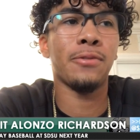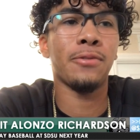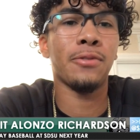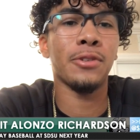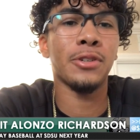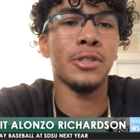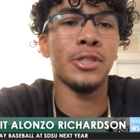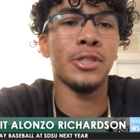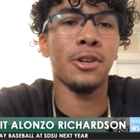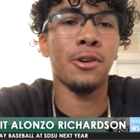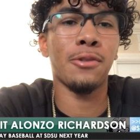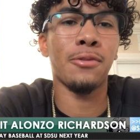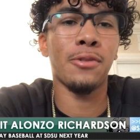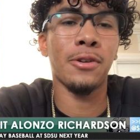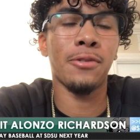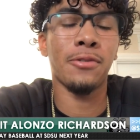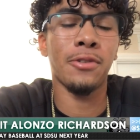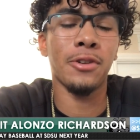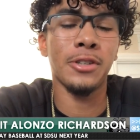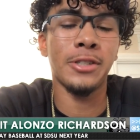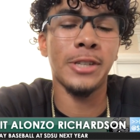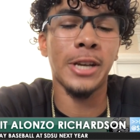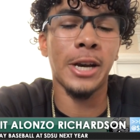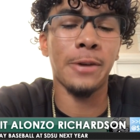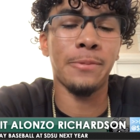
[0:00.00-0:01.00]
when it first started, when it
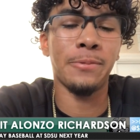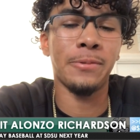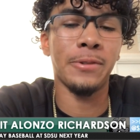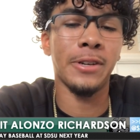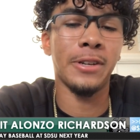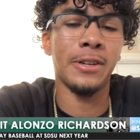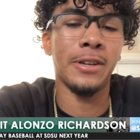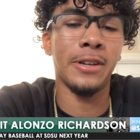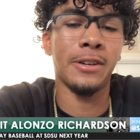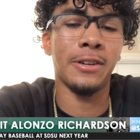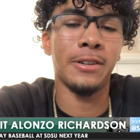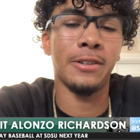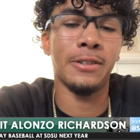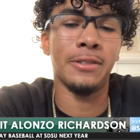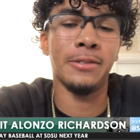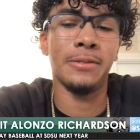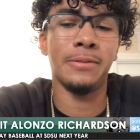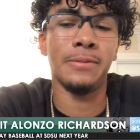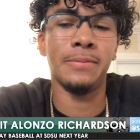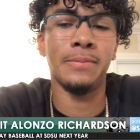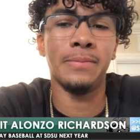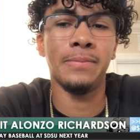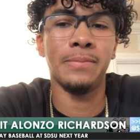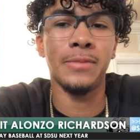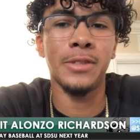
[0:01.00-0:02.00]
first happened, um,
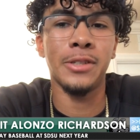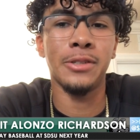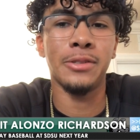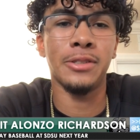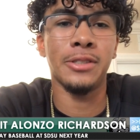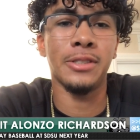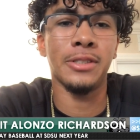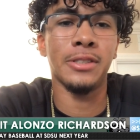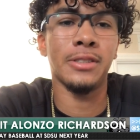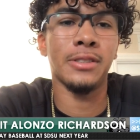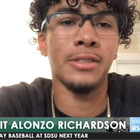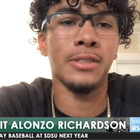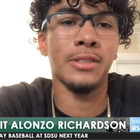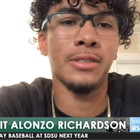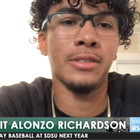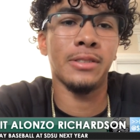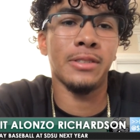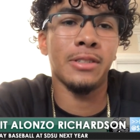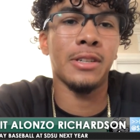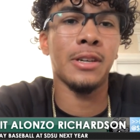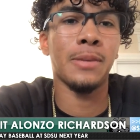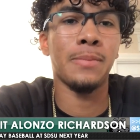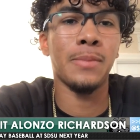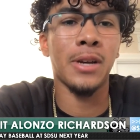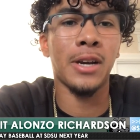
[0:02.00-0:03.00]
it was.
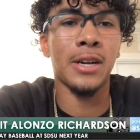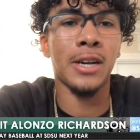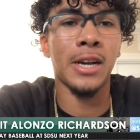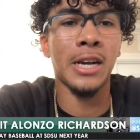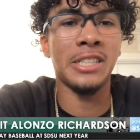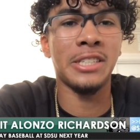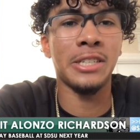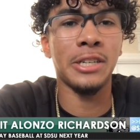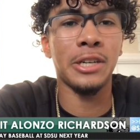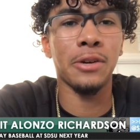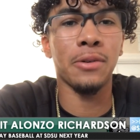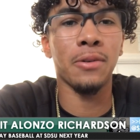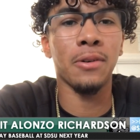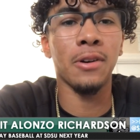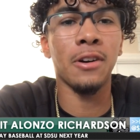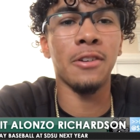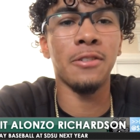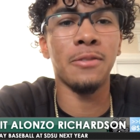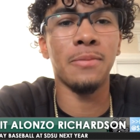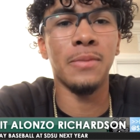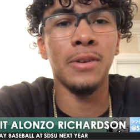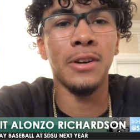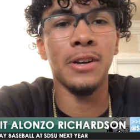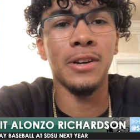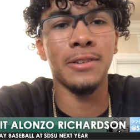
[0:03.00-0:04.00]
I mean, I kind of took it
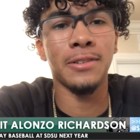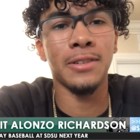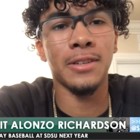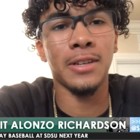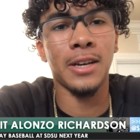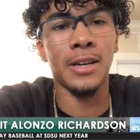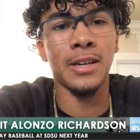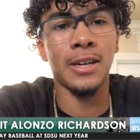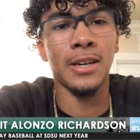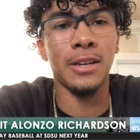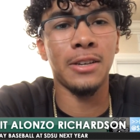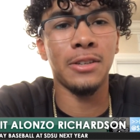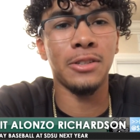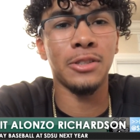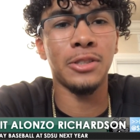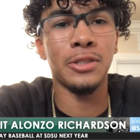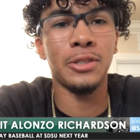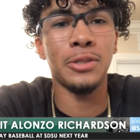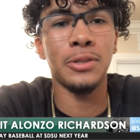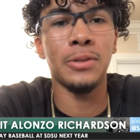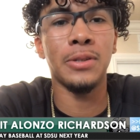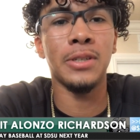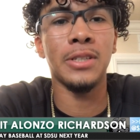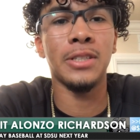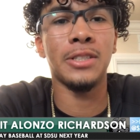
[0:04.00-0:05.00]
rough, but I got
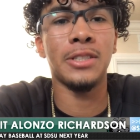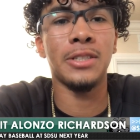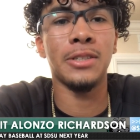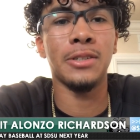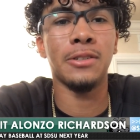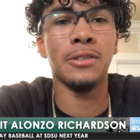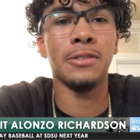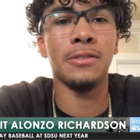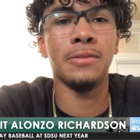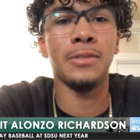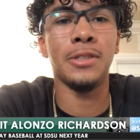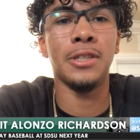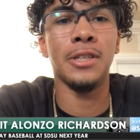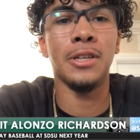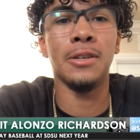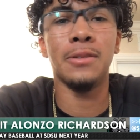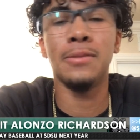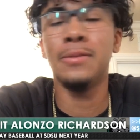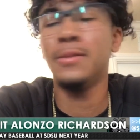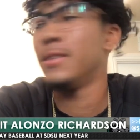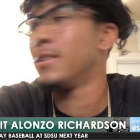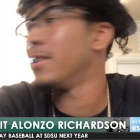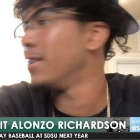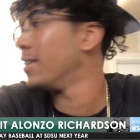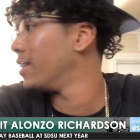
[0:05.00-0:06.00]
used to it till you
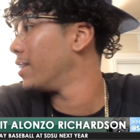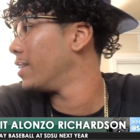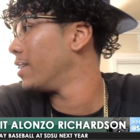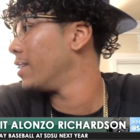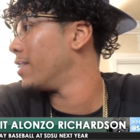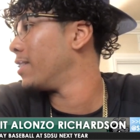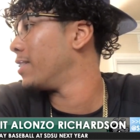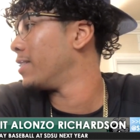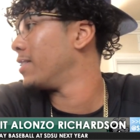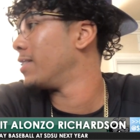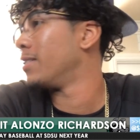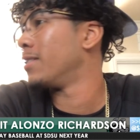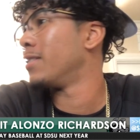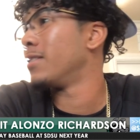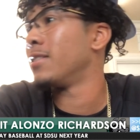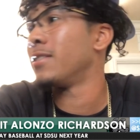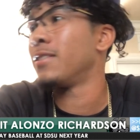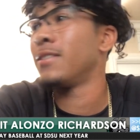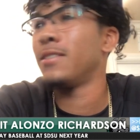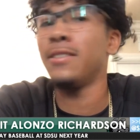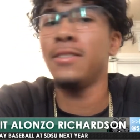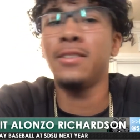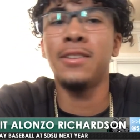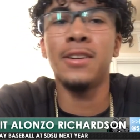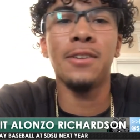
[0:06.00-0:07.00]
know,
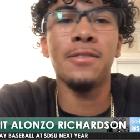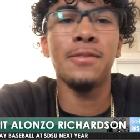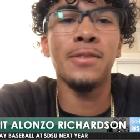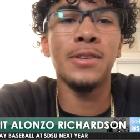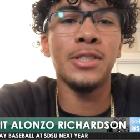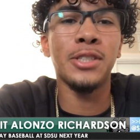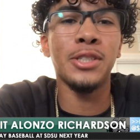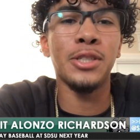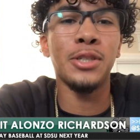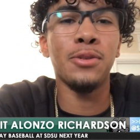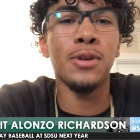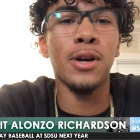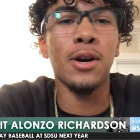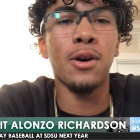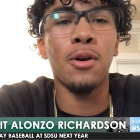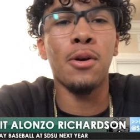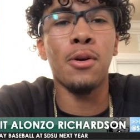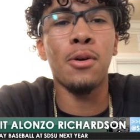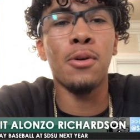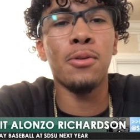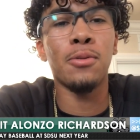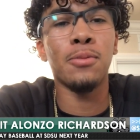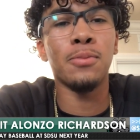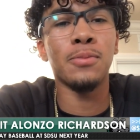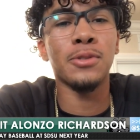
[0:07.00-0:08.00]
not really what you do at
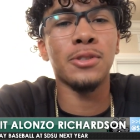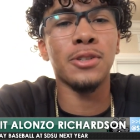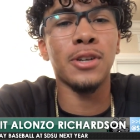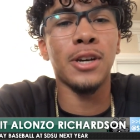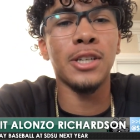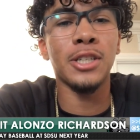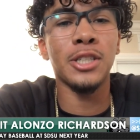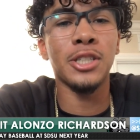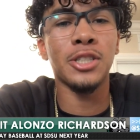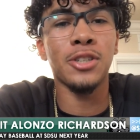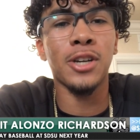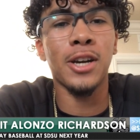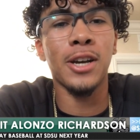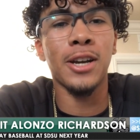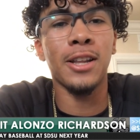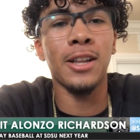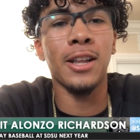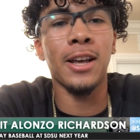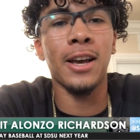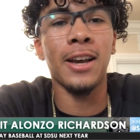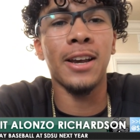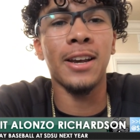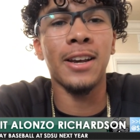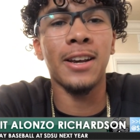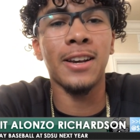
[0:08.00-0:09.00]
home. So I just try to
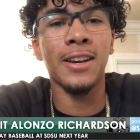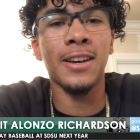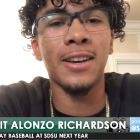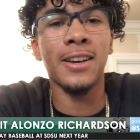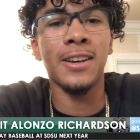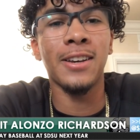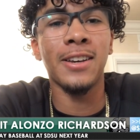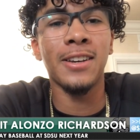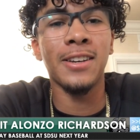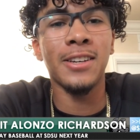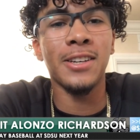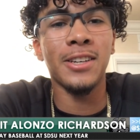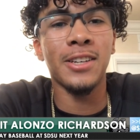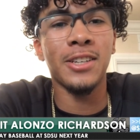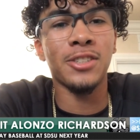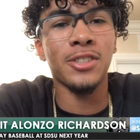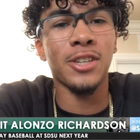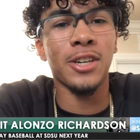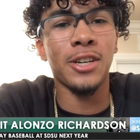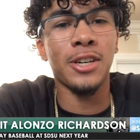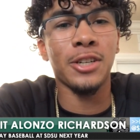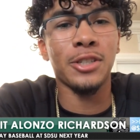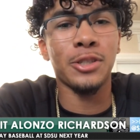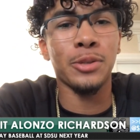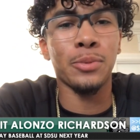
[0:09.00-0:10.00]
like,
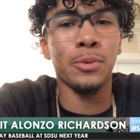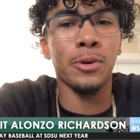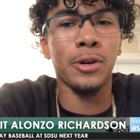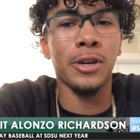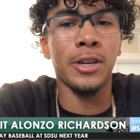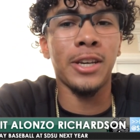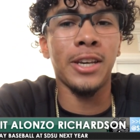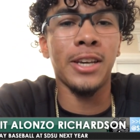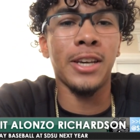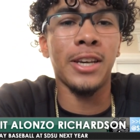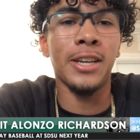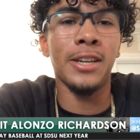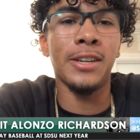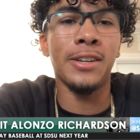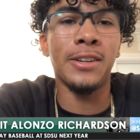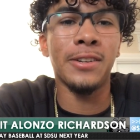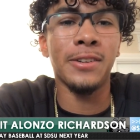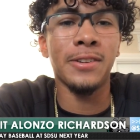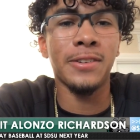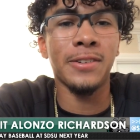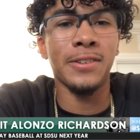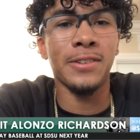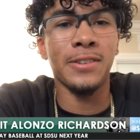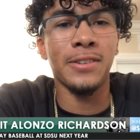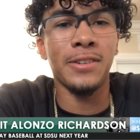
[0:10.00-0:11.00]
try to get some work in.
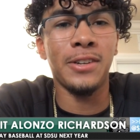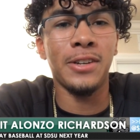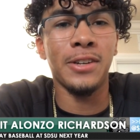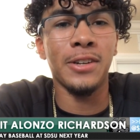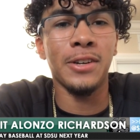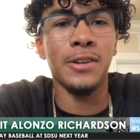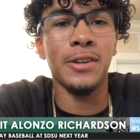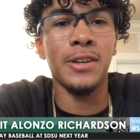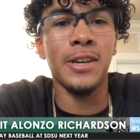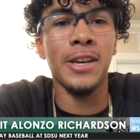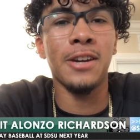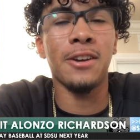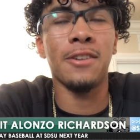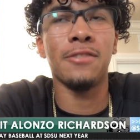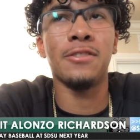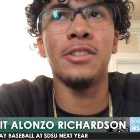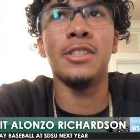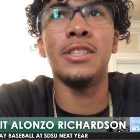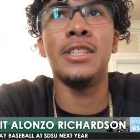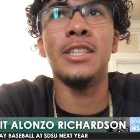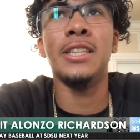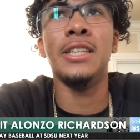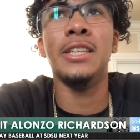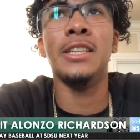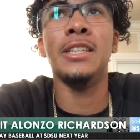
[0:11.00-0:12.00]
You know, hit off
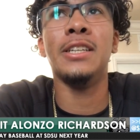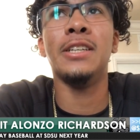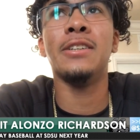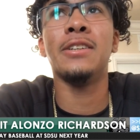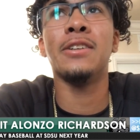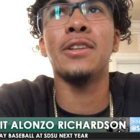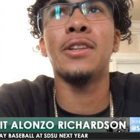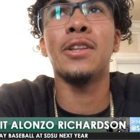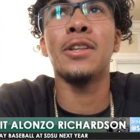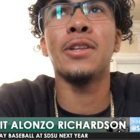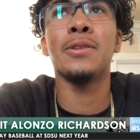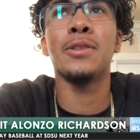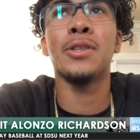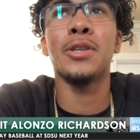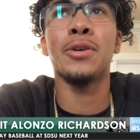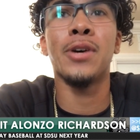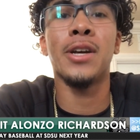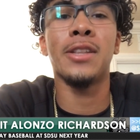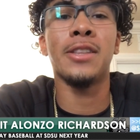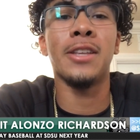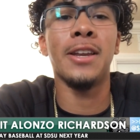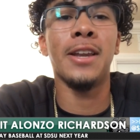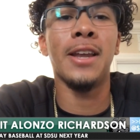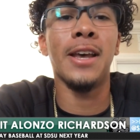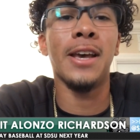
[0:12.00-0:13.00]
the tee,
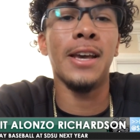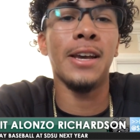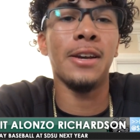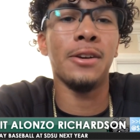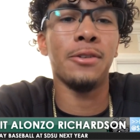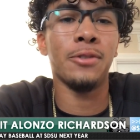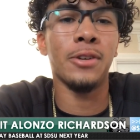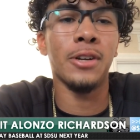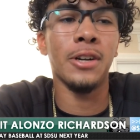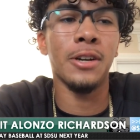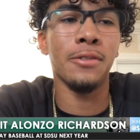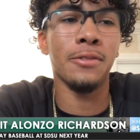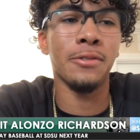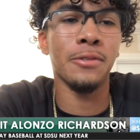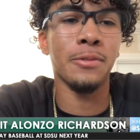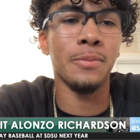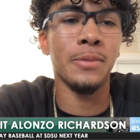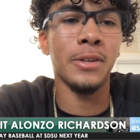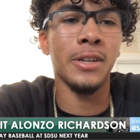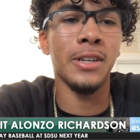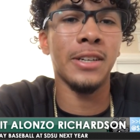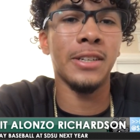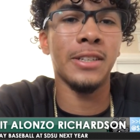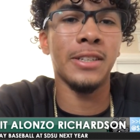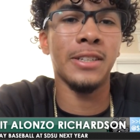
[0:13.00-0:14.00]
throw out the net, whatever.
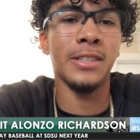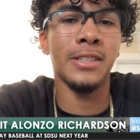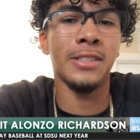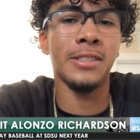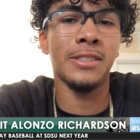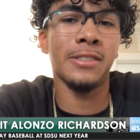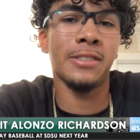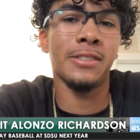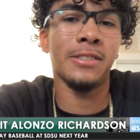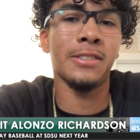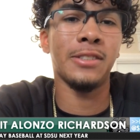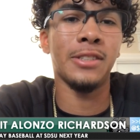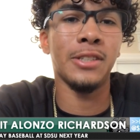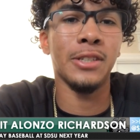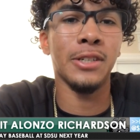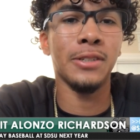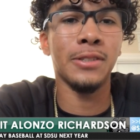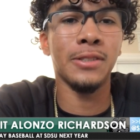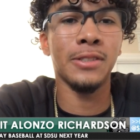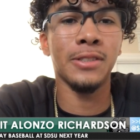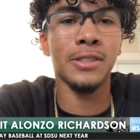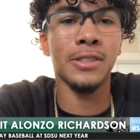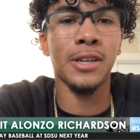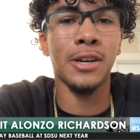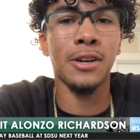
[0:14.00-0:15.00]
But it's you know
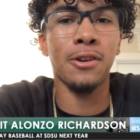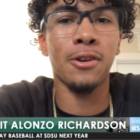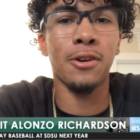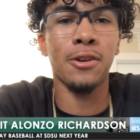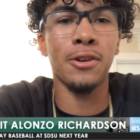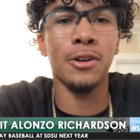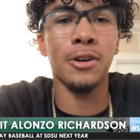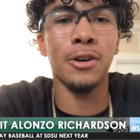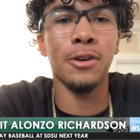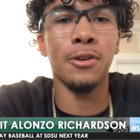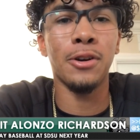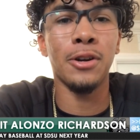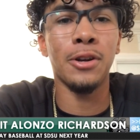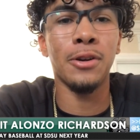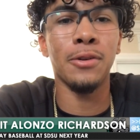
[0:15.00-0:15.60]
it's so, hard to go